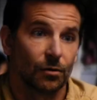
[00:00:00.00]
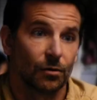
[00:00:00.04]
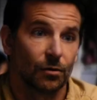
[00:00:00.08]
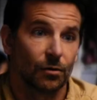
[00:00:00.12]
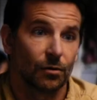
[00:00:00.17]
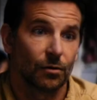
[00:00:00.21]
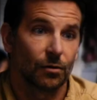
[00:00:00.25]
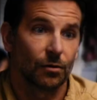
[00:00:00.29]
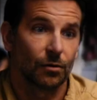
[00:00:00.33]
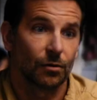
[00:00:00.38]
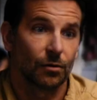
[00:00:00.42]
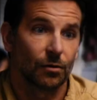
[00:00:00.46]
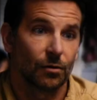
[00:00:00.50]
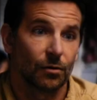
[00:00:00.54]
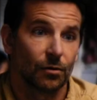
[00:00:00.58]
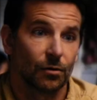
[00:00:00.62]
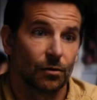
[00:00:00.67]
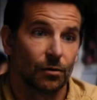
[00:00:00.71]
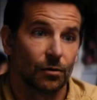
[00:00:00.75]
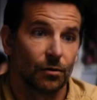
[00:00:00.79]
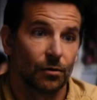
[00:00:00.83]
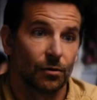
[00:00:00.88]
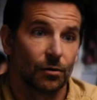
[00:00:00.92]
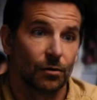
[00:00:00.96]

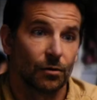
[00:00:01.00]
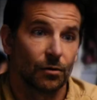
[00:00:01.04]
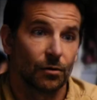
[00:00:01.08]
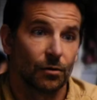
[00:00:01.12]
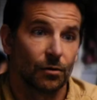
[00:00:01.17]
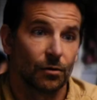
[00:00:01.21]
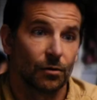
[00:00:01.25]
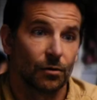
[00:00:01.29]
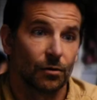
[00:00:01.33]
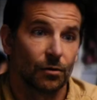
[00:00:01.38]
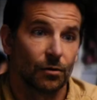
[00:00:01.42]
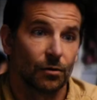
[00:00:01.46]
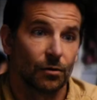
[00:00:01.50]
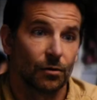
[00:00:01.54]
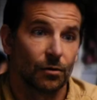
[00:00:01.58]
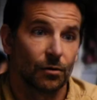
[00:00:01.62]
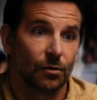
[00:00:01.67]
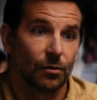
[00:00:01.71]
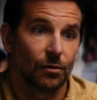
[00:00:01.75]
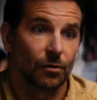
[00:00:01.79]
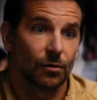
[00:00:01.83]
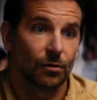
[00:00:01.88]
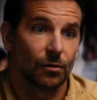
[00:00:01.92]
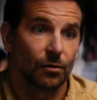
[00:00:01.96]

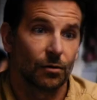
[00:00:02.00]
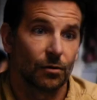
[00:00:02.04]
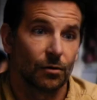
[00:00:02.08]
Nobody speaks.